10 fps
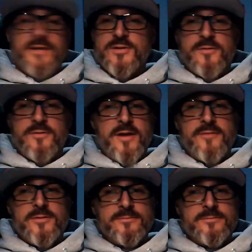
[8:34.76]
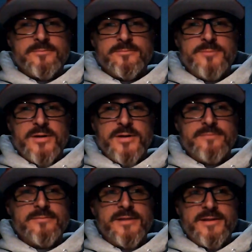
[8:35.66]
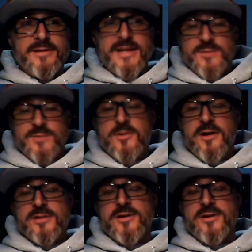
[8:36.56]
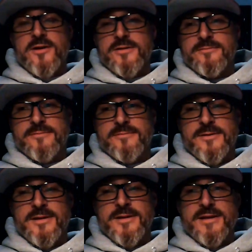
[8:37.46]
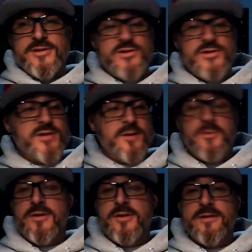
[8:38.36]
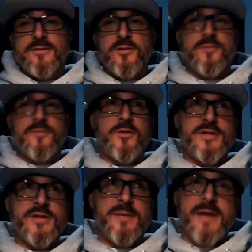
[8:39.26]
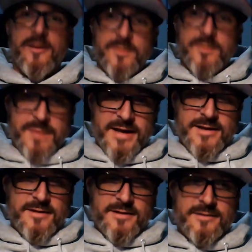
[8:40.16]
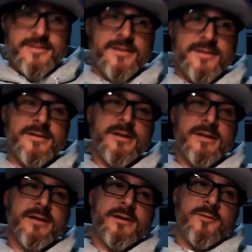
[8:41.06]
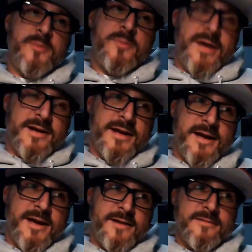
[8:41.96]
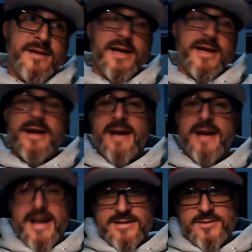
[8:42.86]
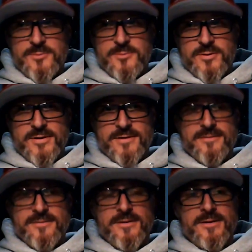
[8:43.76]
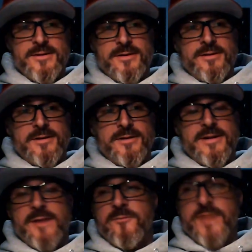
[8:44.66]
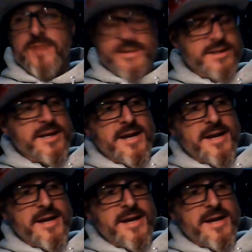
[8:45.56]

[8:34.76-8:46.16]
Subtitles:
man, it took forever. But that's where it all started. And then just stuck with it. You know, the first time got it repainted and then repainted again. Then I got in an accident with it. And then I fixed it